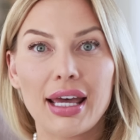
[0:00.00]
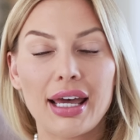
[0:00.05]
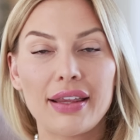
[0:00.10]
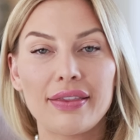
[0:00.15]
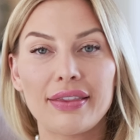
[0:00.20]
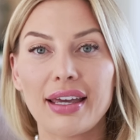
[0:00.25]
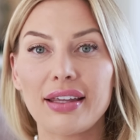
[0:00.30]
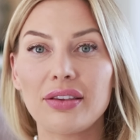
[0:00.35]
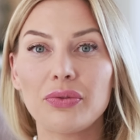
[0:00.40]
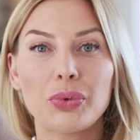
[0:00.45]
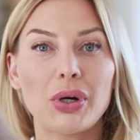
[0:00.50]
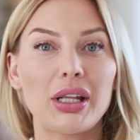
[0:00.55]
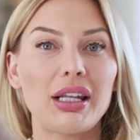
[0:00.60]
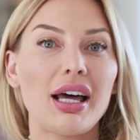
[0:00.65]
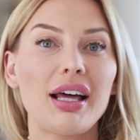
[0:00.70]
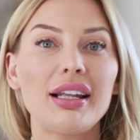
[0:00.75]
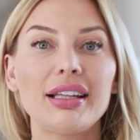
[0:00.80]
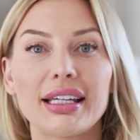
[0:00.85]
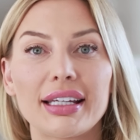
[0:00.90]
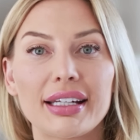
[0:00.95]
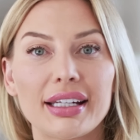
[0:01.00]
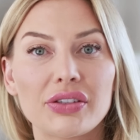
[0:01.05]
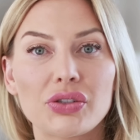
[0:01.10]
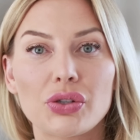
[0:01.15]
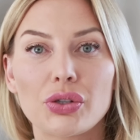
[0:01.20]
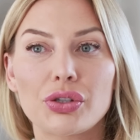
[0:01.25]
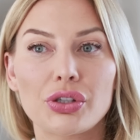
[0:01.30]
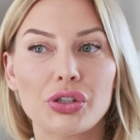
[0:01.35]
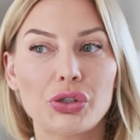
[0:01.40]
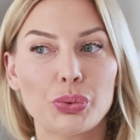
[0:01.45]
And then voila,
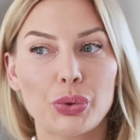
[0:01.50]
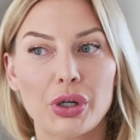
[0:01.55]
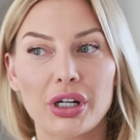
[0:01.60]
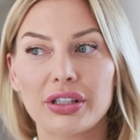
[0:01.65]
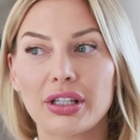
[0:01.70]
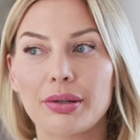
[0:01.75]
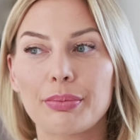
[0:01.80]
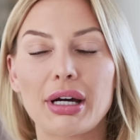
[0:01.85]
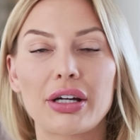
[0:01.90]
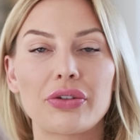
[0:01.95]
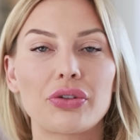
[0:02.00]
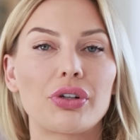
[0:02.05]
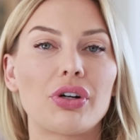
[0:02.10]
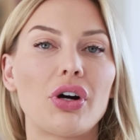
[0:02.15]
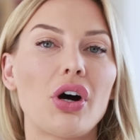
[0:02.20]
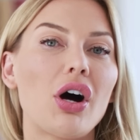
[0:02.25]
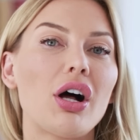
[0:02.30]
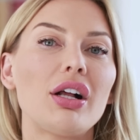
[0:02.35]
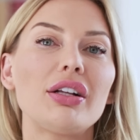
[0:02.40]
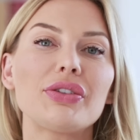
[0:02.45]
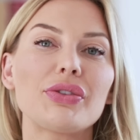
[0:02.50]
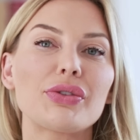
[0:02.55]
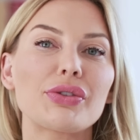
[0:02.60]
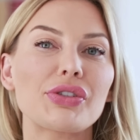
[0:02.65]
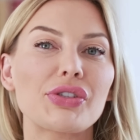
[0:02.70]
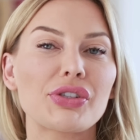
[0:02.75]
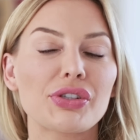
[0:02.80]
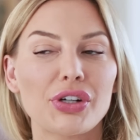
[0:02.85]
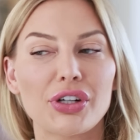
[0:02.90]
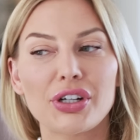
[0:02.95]
ladies, you just wear them under all your
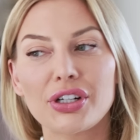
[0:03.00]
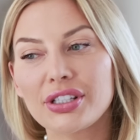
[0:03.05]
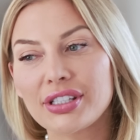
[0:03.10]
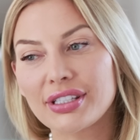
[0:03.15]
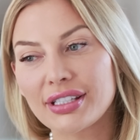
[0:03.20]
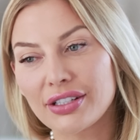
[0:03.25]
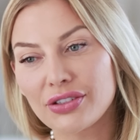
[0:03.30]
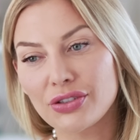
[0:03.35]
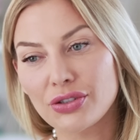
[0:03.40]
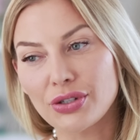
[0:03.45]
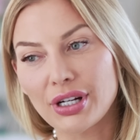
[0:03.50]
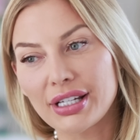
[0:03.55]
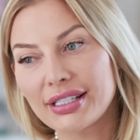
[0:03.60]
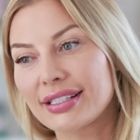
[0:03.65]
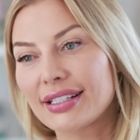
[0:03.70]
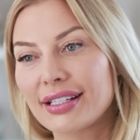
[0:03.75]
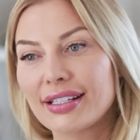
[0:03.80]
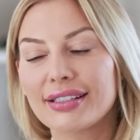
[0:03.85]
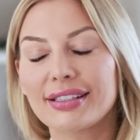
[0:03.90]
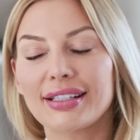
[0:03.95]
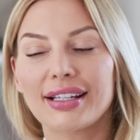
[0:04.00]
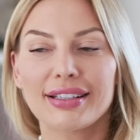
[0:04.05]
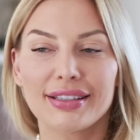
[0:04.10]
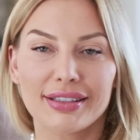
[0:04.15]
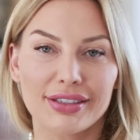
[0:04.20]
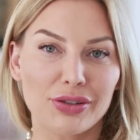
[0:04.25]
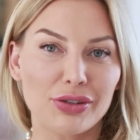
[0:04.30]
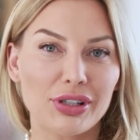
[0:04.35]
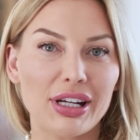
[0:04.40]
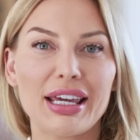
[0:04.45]
skirts and dresses
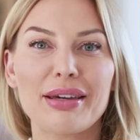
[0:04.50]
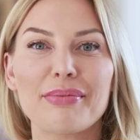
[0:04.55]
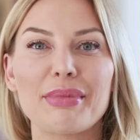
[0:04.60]
and you name